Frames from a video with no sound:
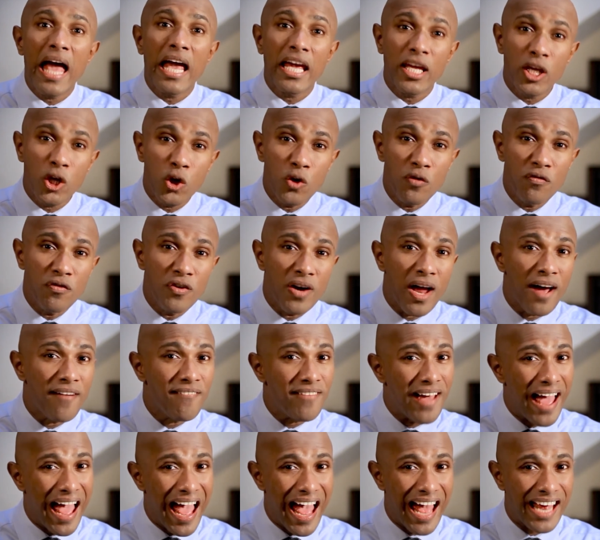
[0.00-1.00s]
You would have
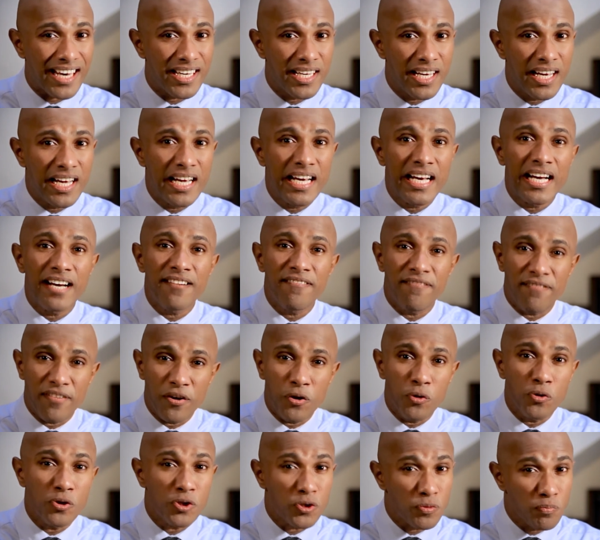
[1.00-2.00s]
had a
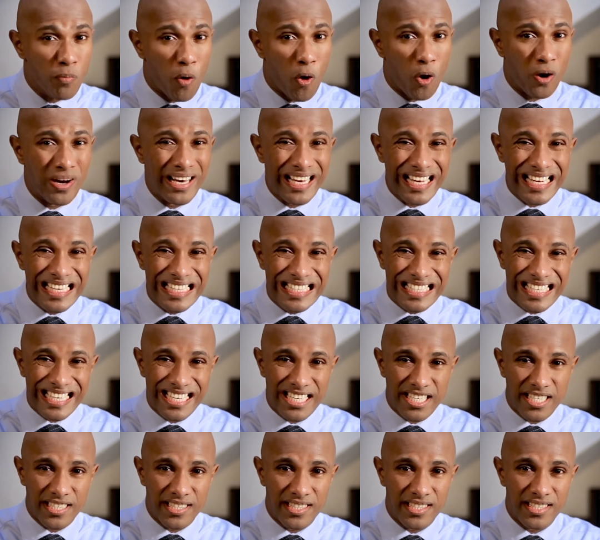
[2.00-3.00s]
few small
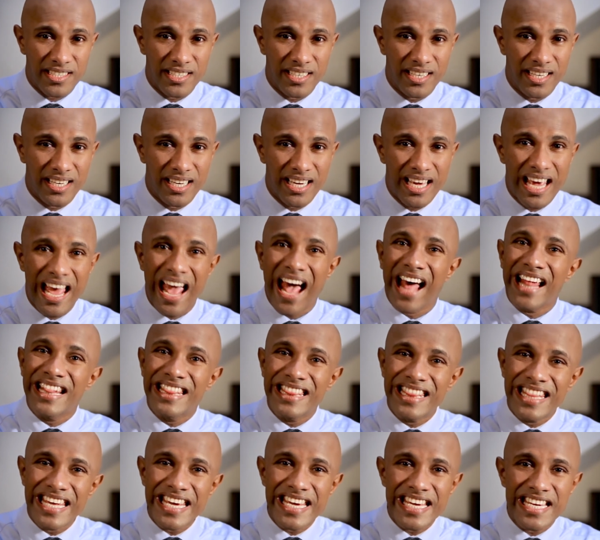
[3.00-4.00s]
incisions,
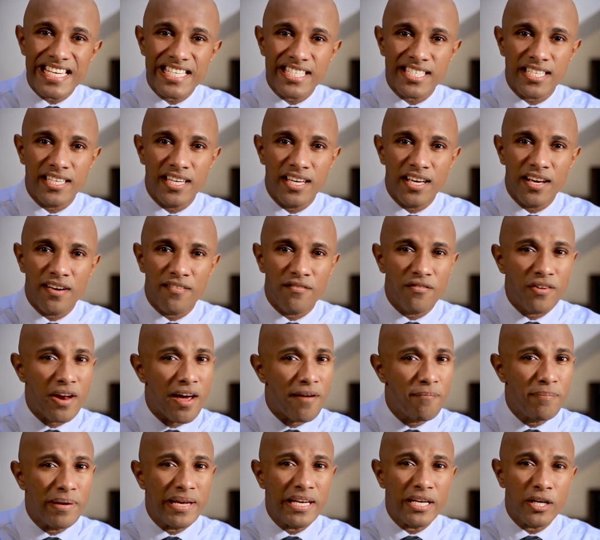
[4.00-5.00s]
and these would
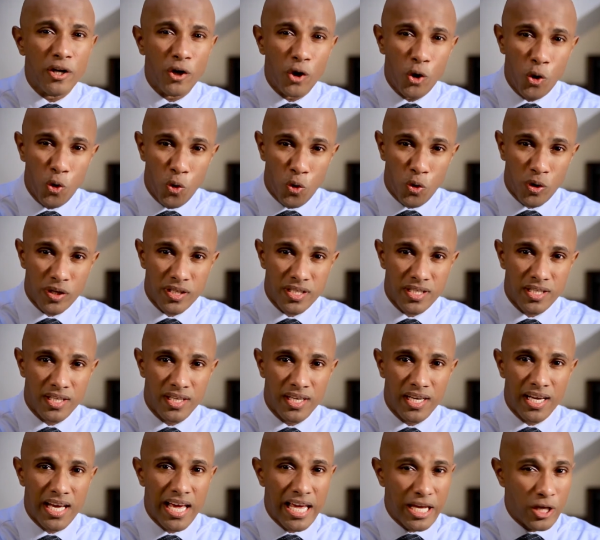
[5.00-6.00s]
have been closed
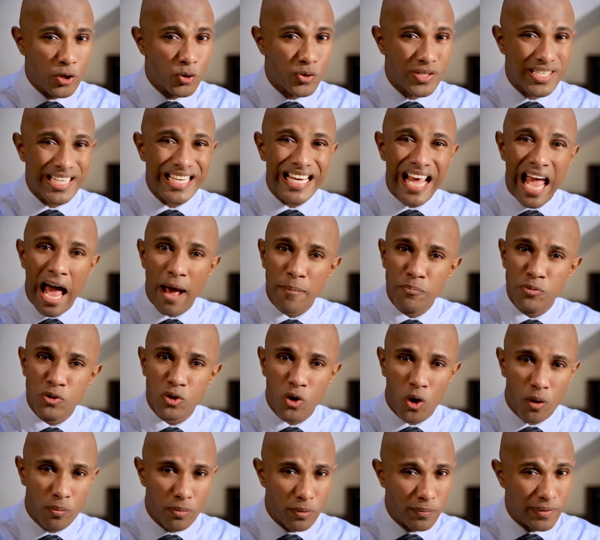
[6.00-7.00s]
using
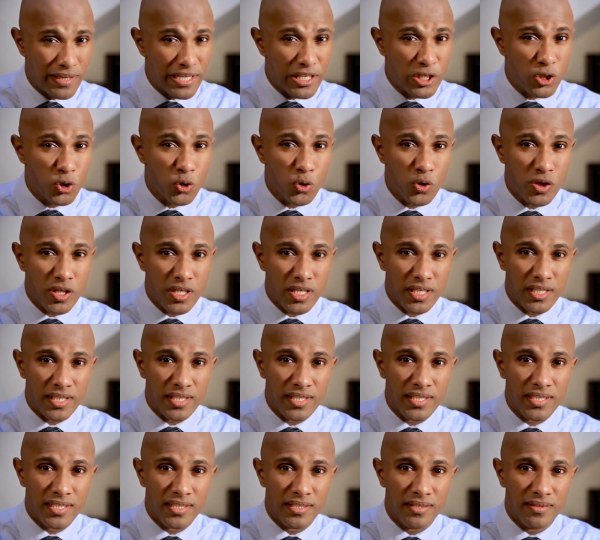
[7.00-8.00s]
absorbable
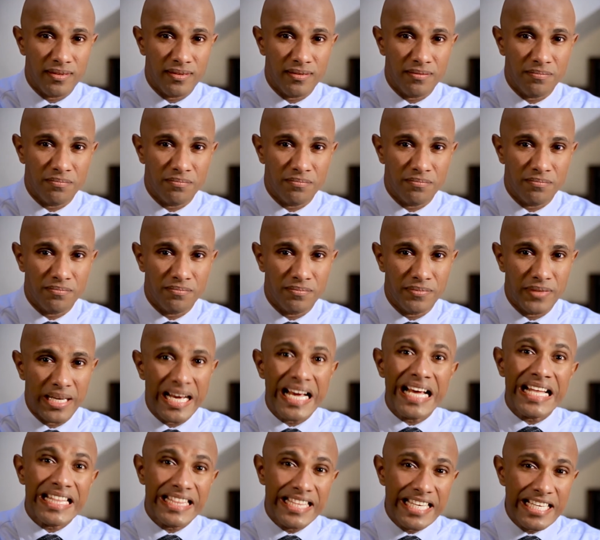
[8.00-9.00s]
sutures.
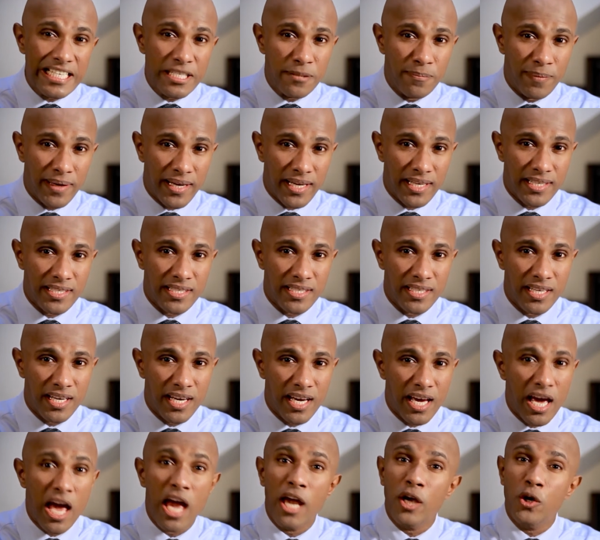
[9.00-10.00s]
This means
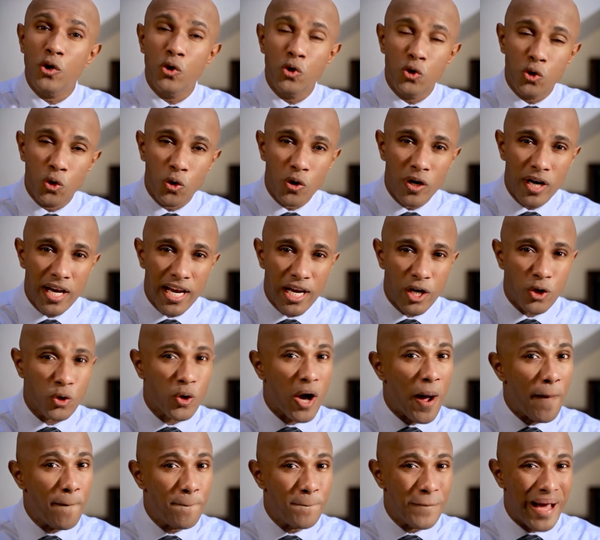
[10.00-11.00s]
you don't need to
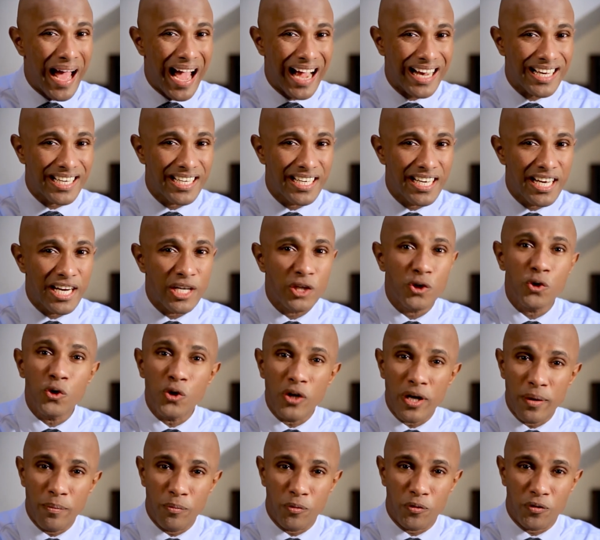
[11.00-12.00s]
come back to
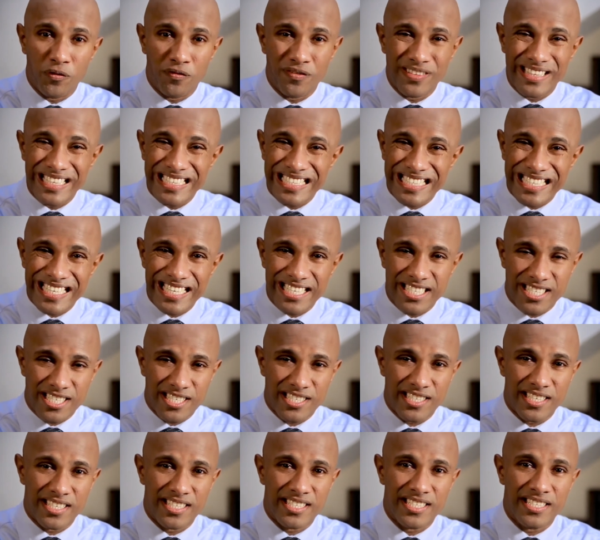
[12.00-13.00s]
remove the
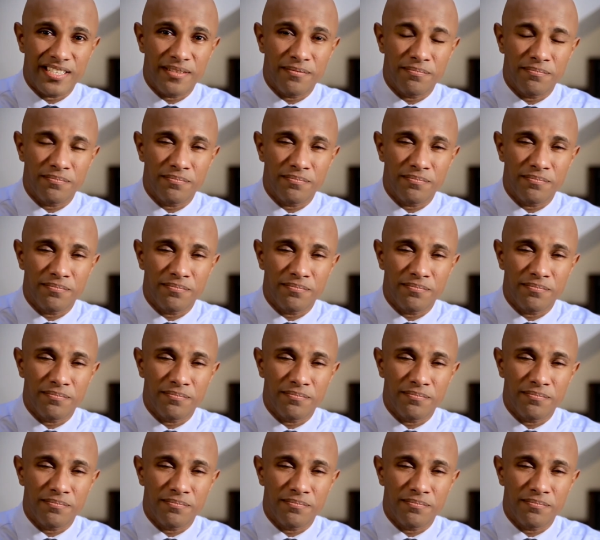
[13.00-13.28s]
stitches.